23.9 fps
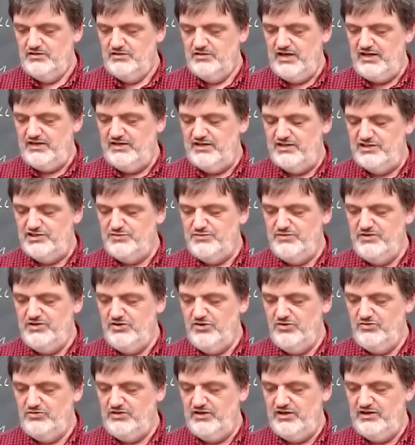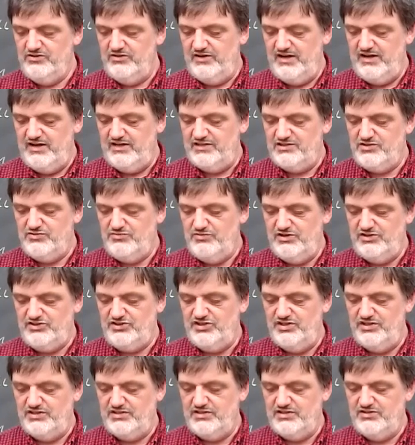That is, we no longer ask
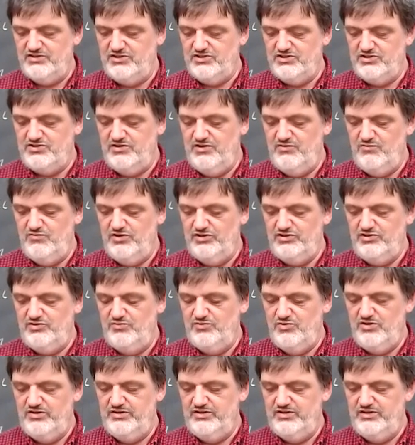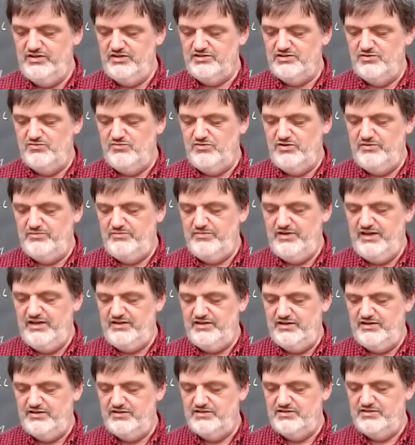questions concerning what the world is or what
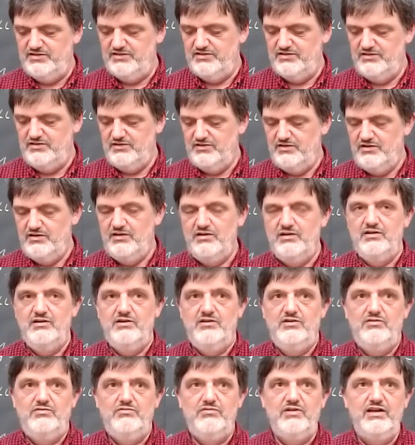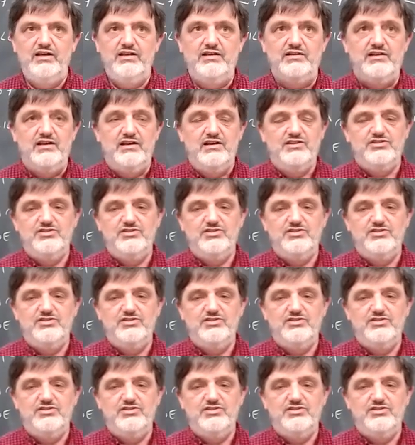man is. Right?